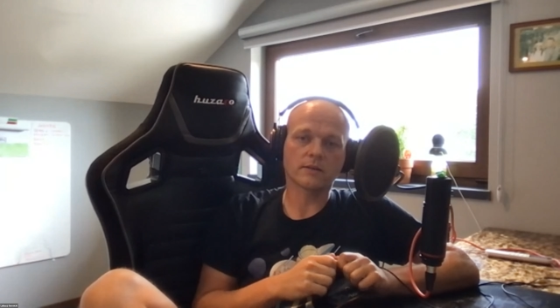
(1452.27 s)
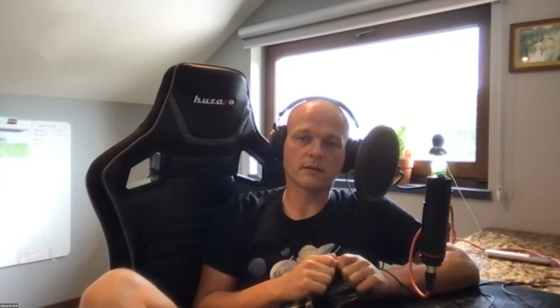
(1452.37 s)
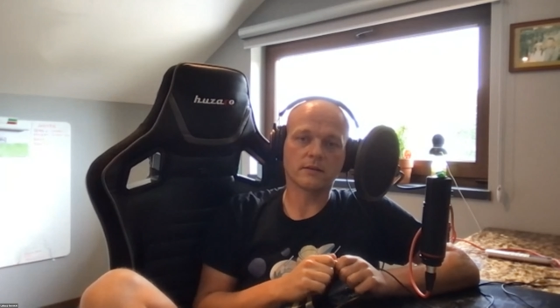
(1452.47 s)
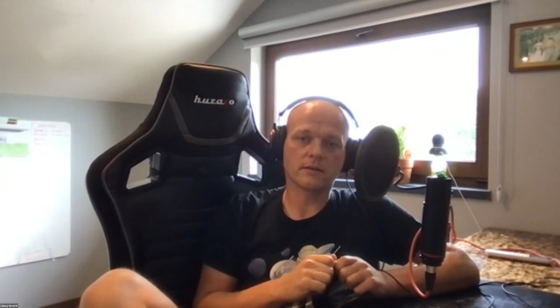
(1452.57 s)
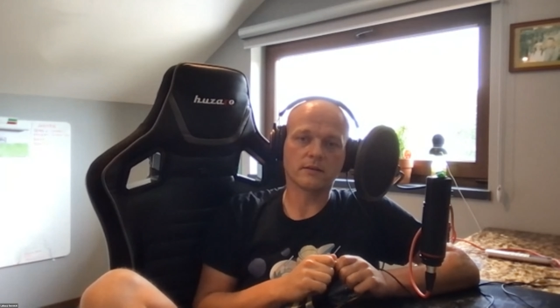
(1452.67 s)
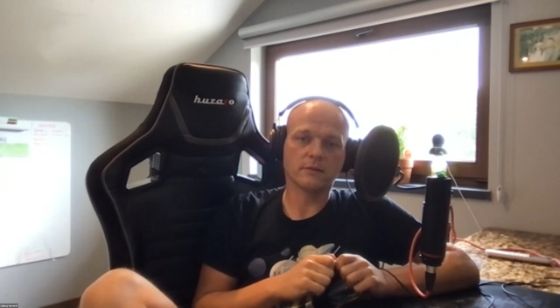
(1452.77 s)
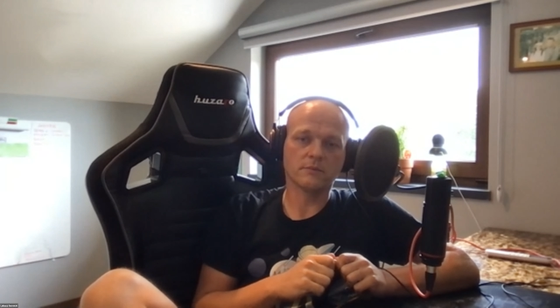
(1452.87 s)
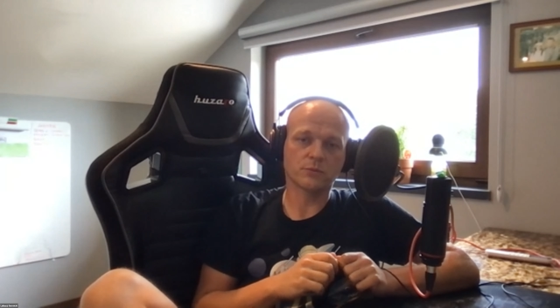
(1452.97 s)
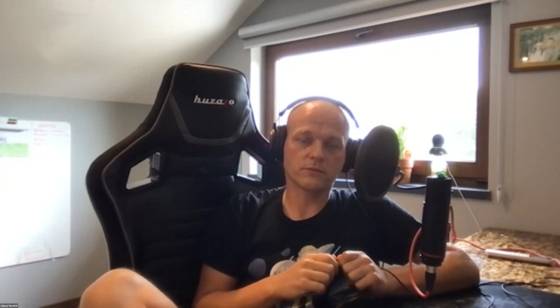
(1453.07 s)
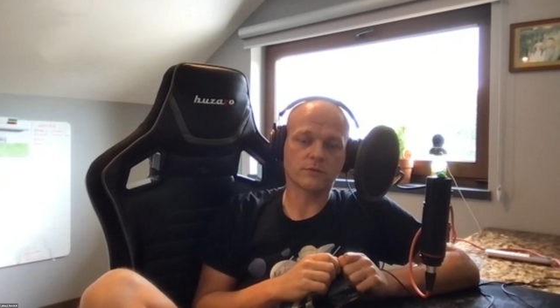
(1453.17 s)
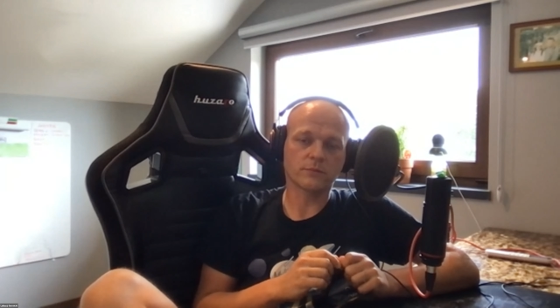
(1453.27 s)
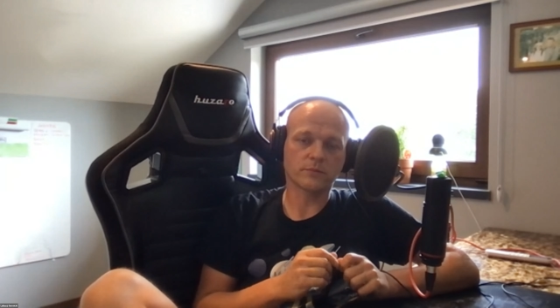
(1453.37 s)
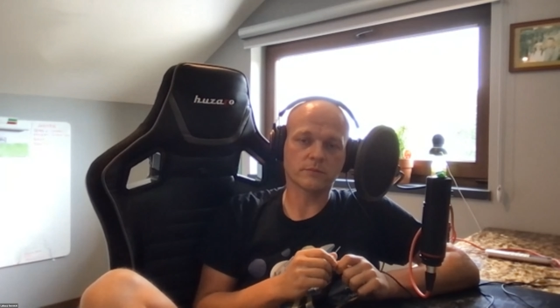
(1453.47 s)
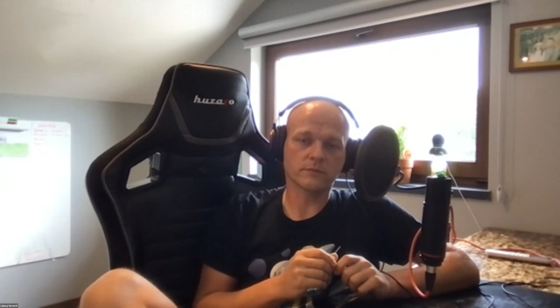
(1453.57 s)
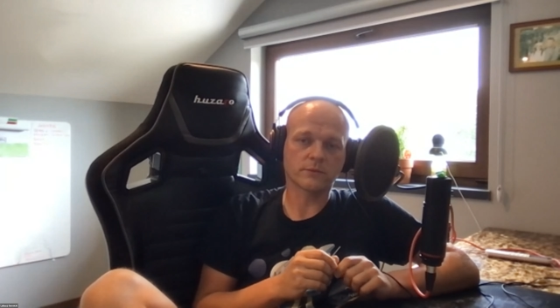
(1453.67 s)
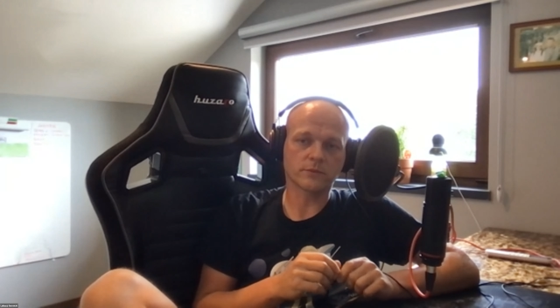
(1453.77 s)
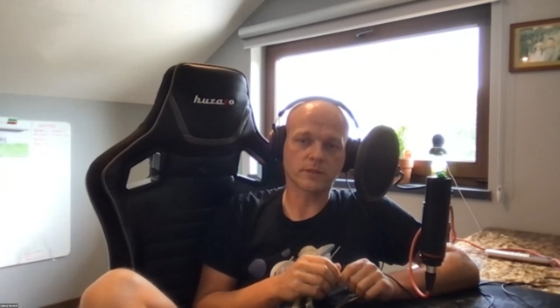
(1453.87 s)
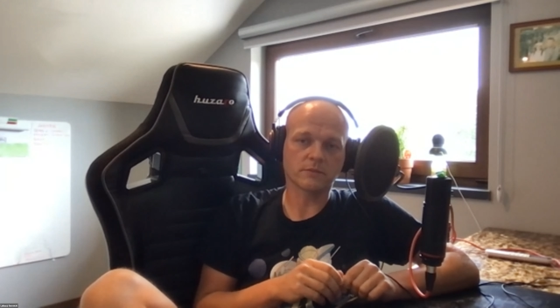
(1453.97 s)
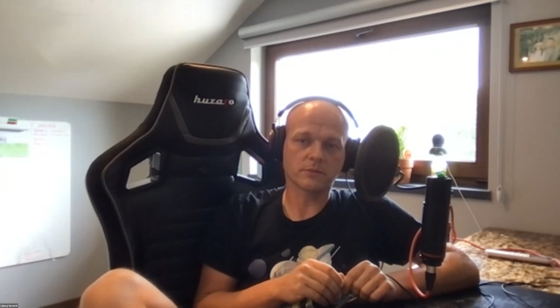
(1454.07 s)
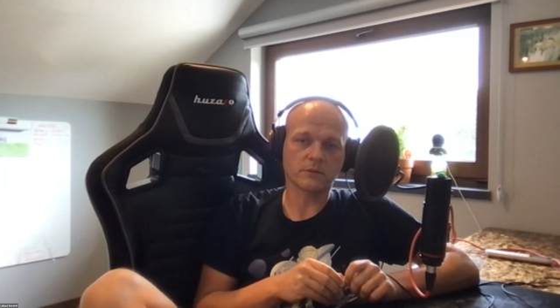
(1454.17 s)
and then improve from
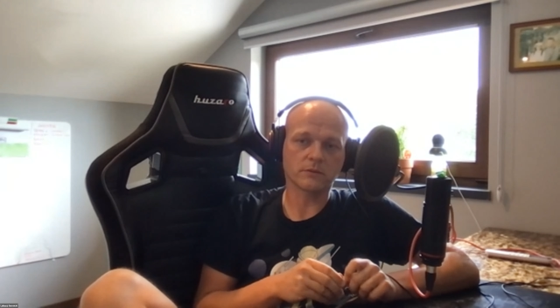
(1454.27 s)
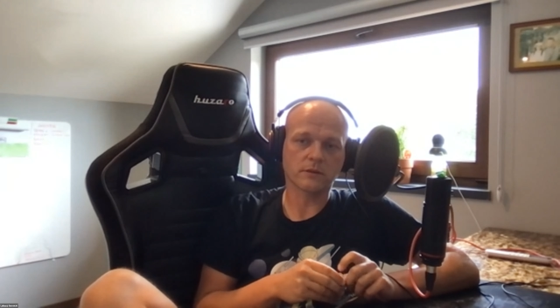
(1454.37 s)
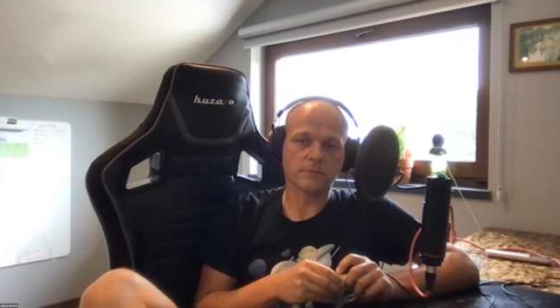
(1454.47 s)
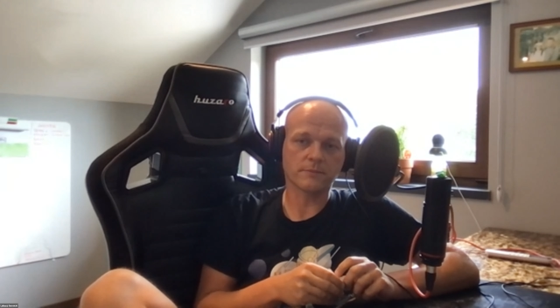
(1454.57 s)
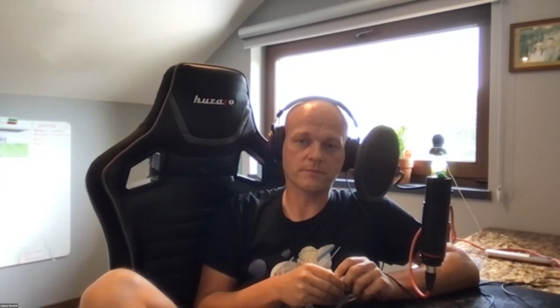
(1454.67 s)
that point up.